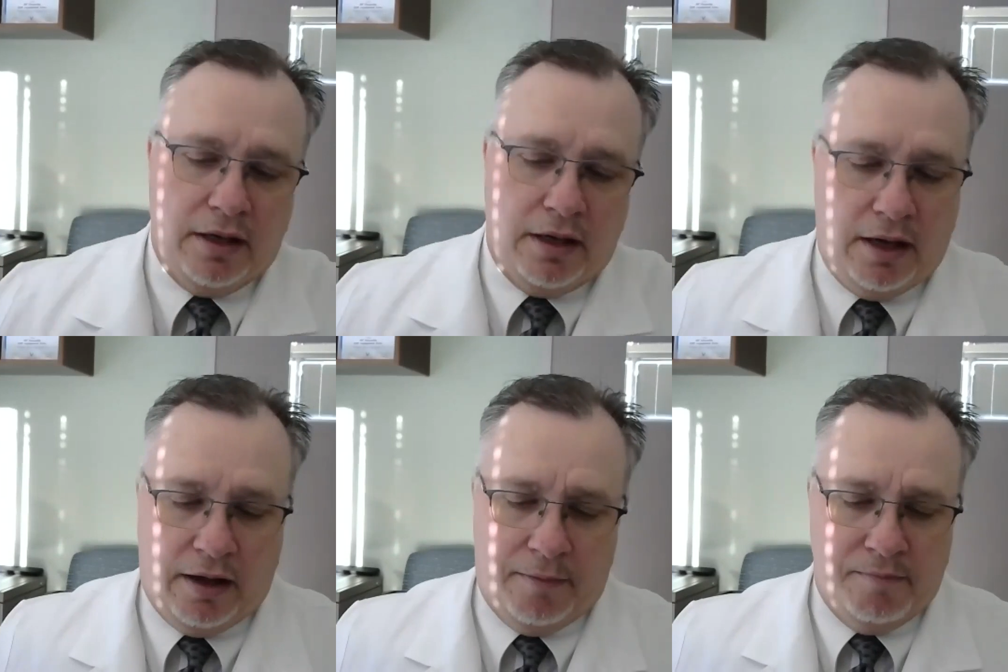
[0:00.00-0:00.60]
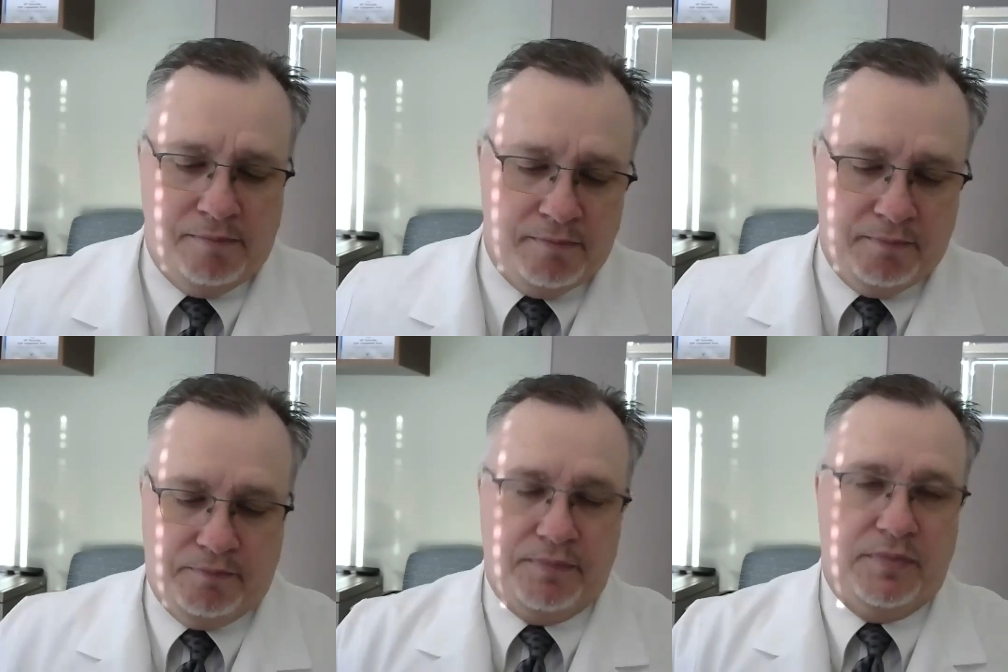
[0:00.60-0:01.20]

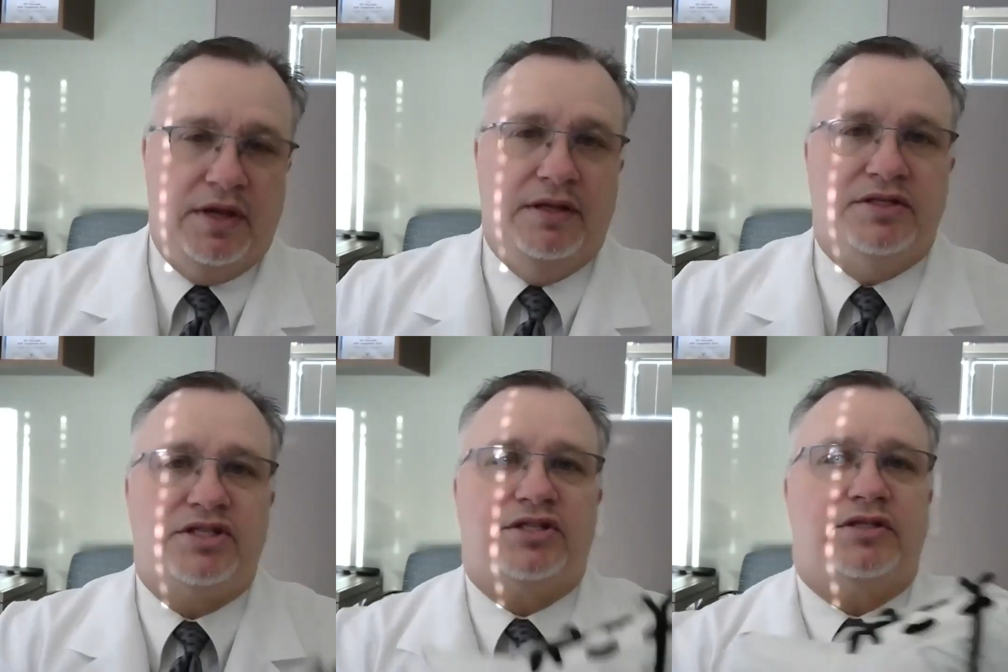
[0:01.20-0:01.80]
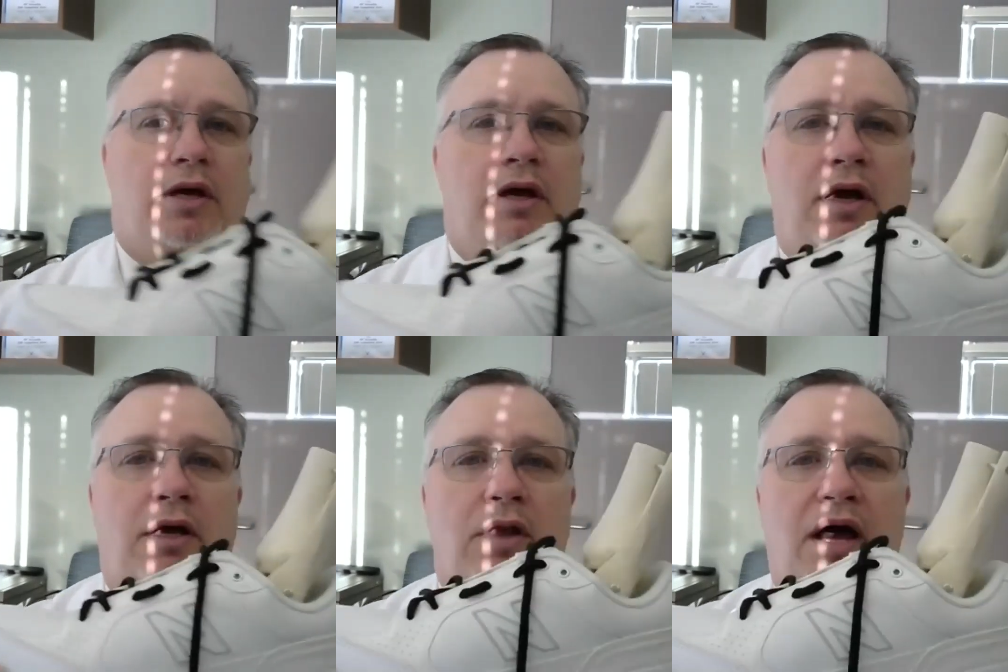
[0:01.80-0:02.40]
In
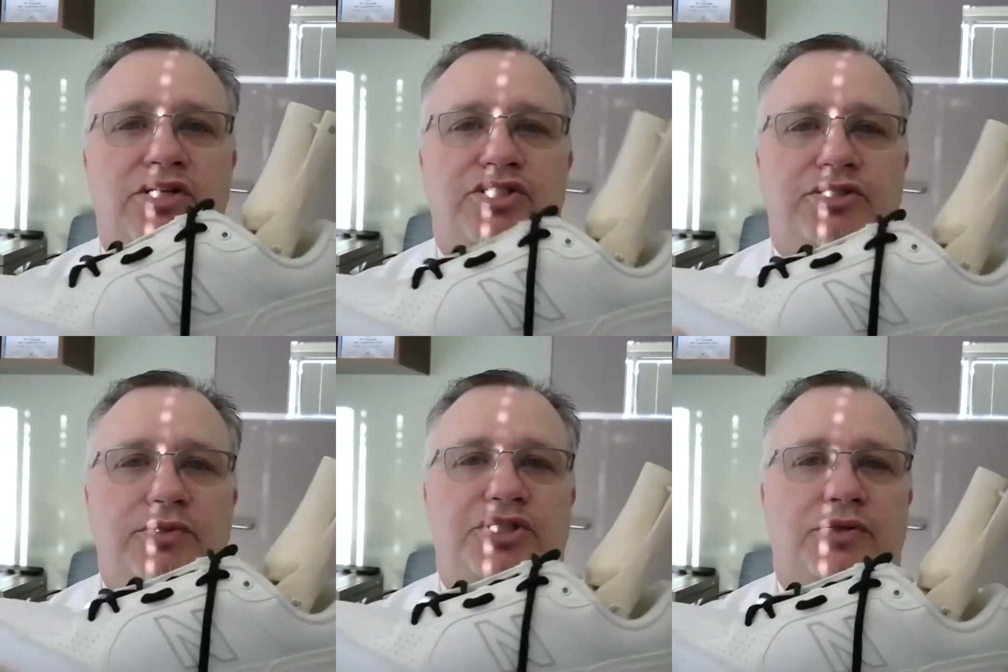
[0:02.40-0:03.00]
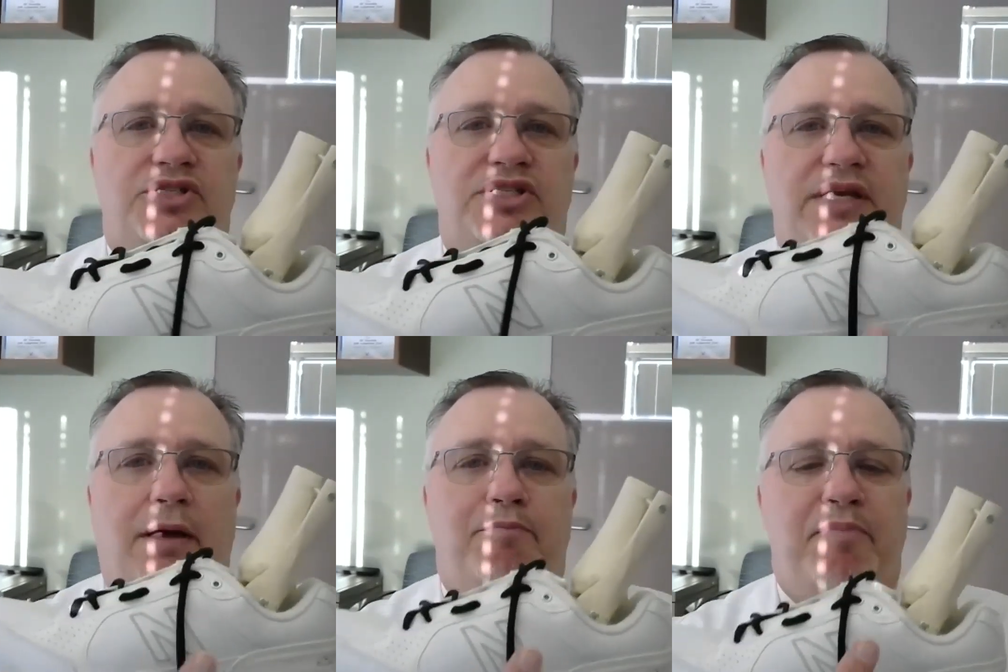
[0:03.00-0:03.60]
a lot of shoes, you'll
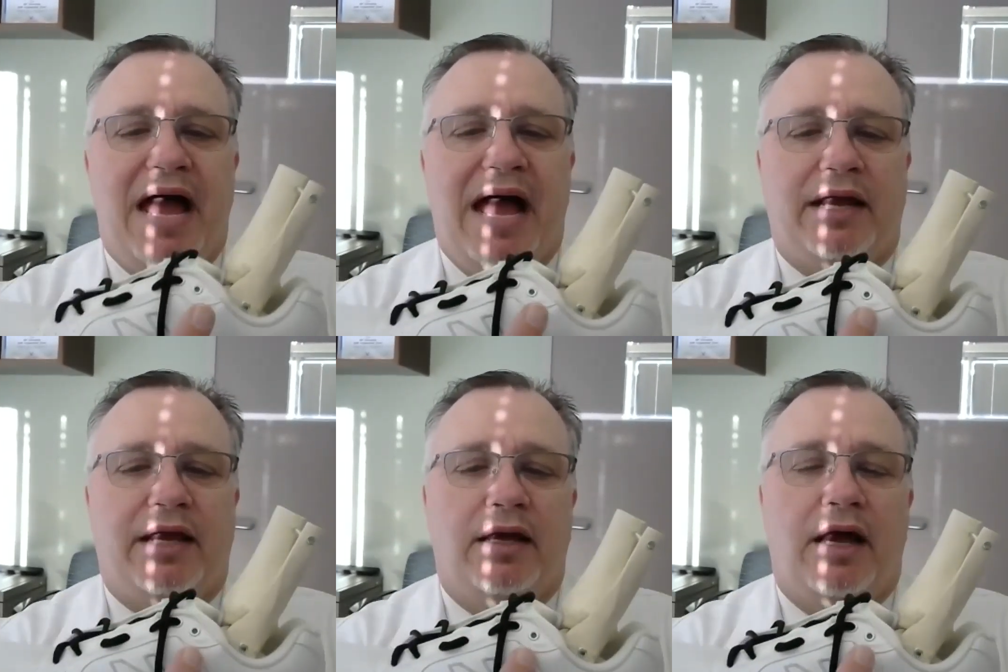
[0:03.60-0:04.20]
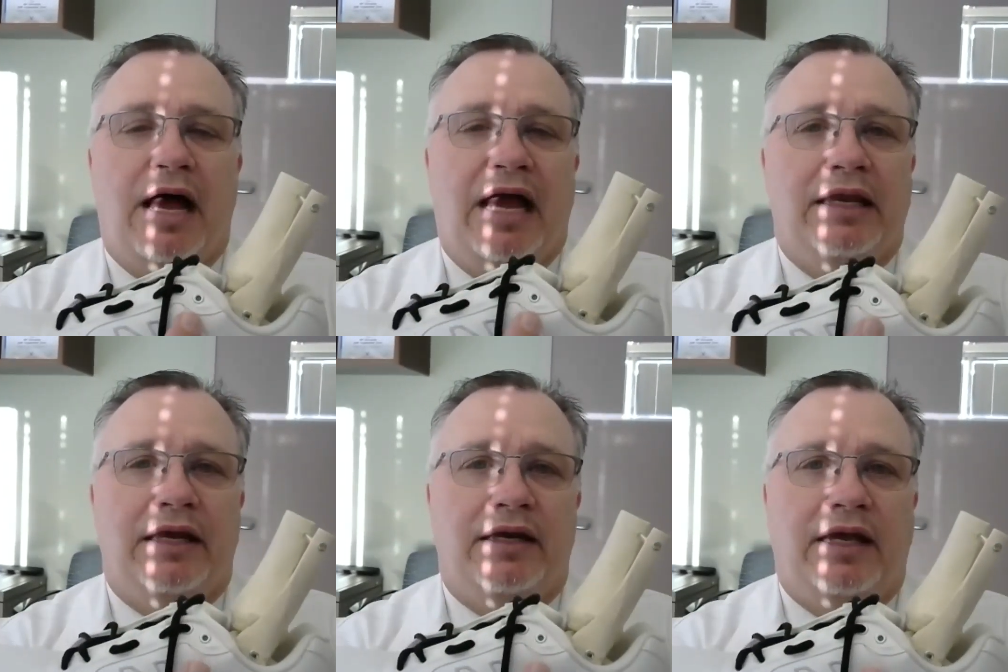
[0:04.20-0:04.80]
see a back
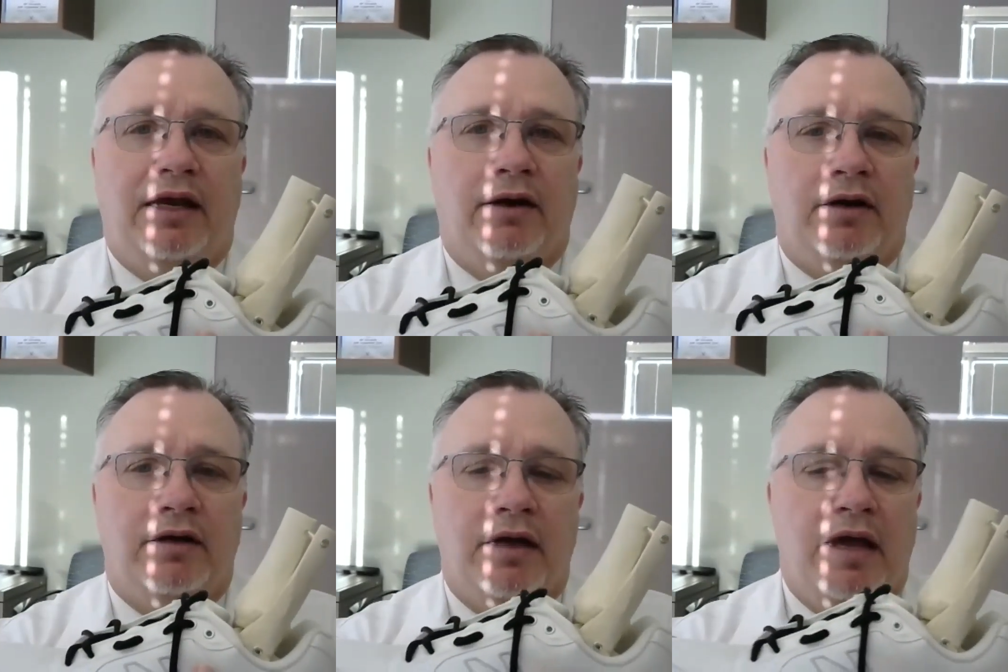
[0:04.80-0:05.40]
eyelet here.